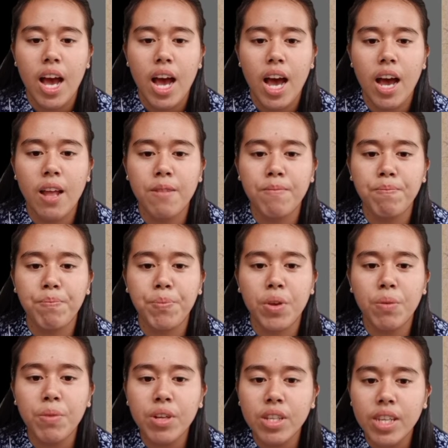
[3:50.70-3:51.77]
And
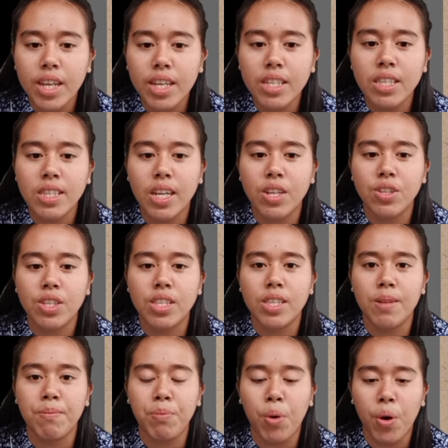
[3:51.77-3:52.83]
puberty stages
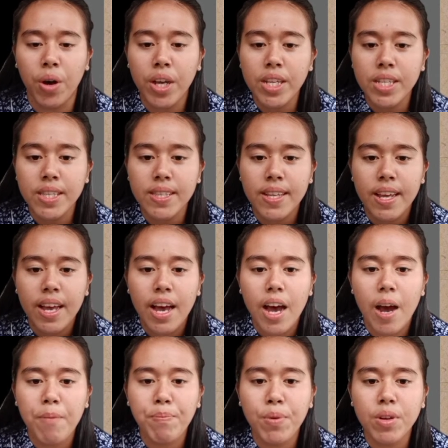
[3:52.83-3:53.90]
in boys,
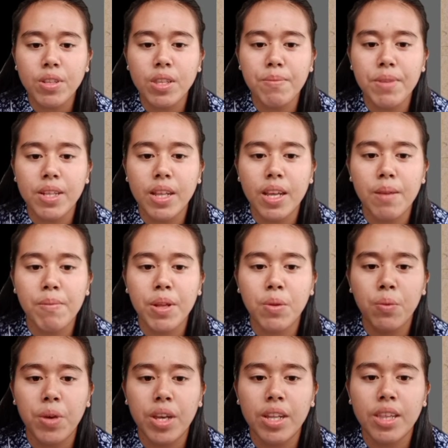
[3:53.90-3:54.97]
approximately
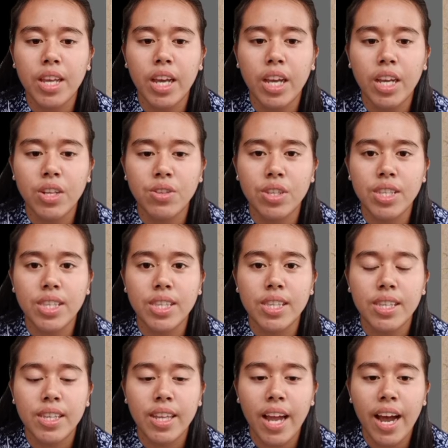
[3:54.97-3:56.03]
between the ages
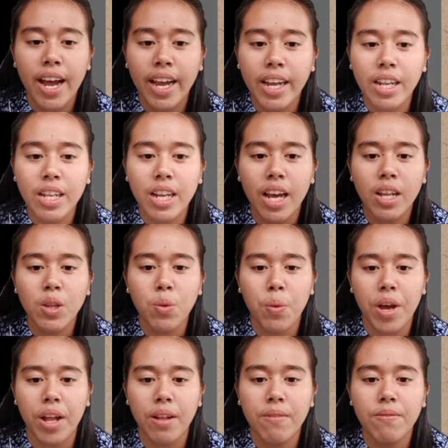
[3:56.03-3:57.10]
9 and
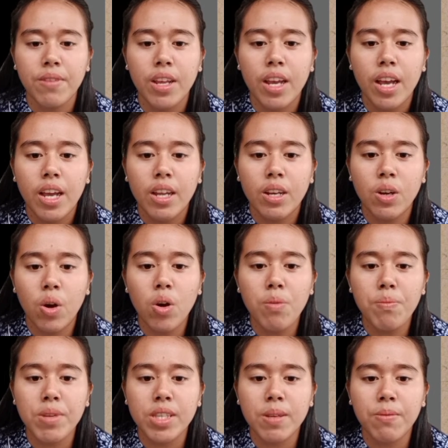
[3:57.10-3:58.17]
12, no
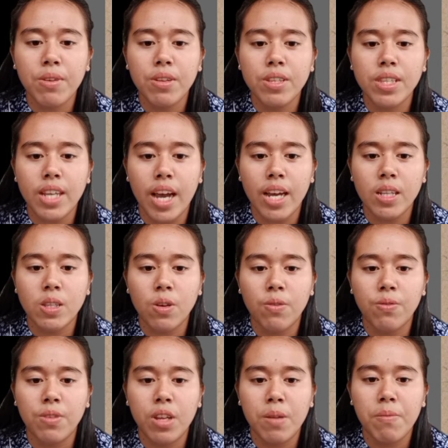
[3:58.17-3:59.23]
visible signs of
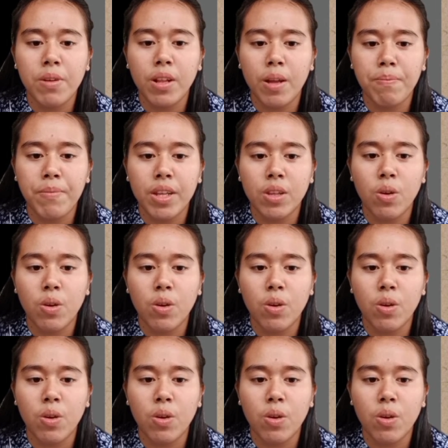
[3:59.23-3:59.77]
development